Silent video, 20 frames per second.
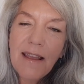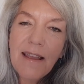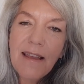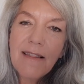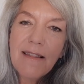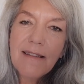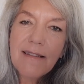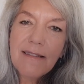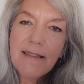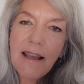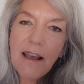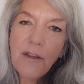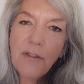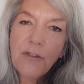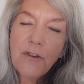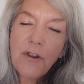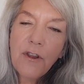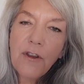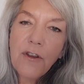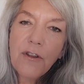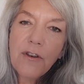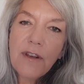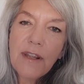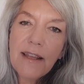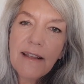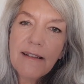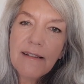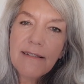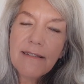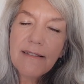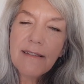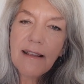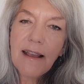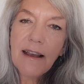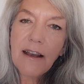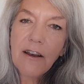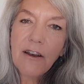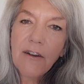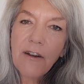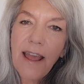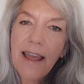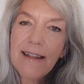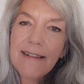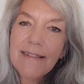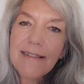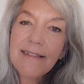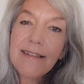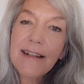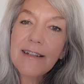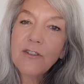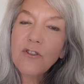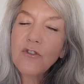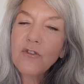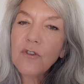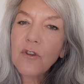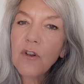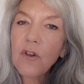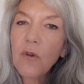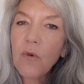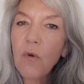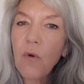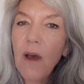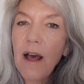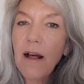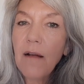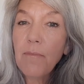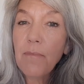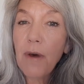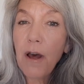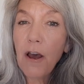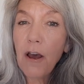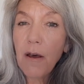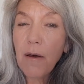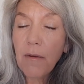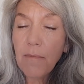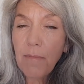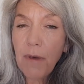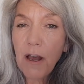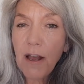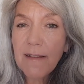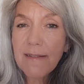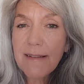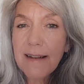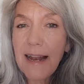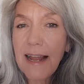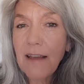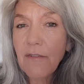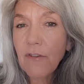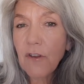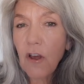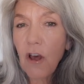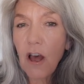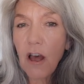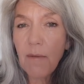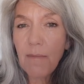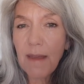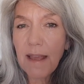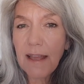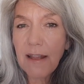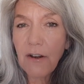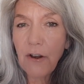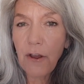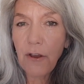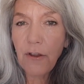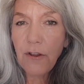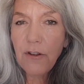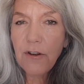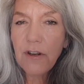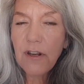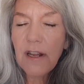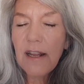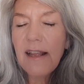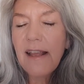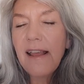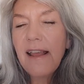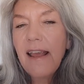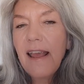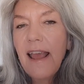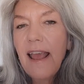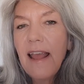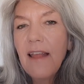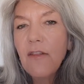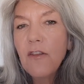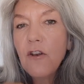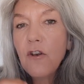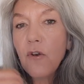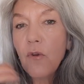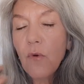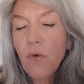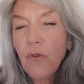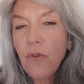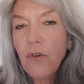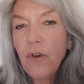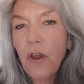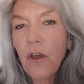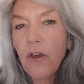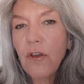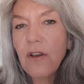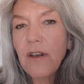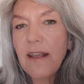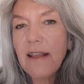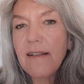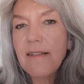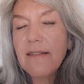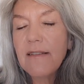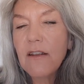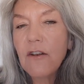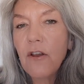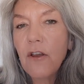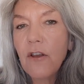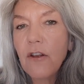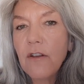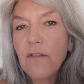The south node is our ancestral or our past life karmic node, and the north node is the node